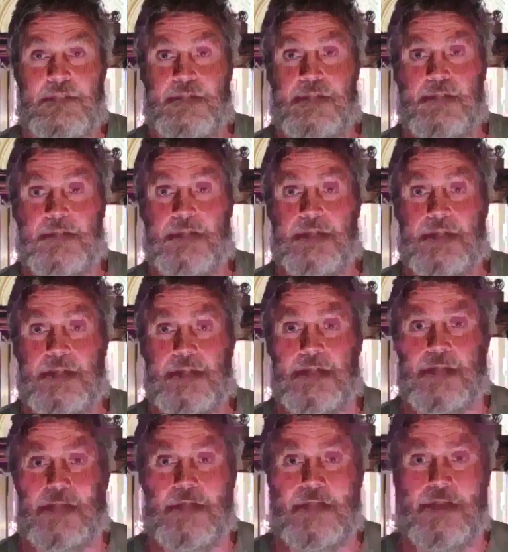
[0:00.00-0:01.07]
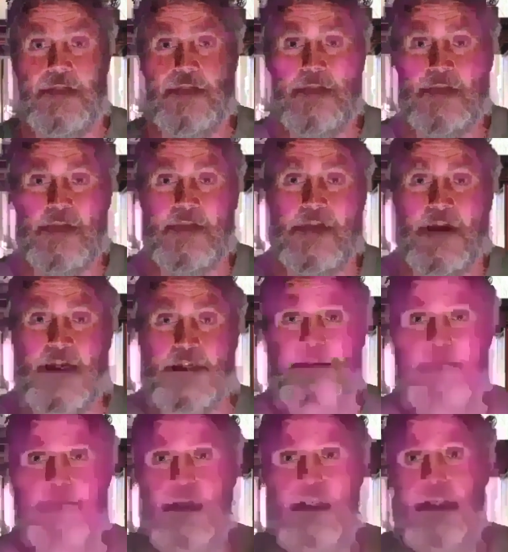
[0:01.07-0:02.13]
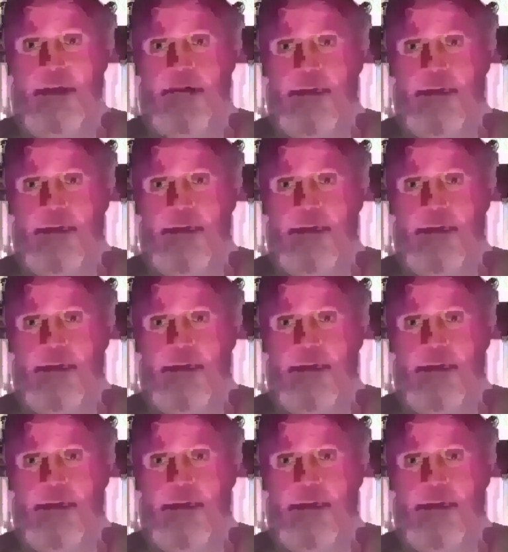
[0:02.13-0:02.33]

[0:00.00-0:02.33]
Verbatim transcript: I'll return, I will put my sanctuary amongst you.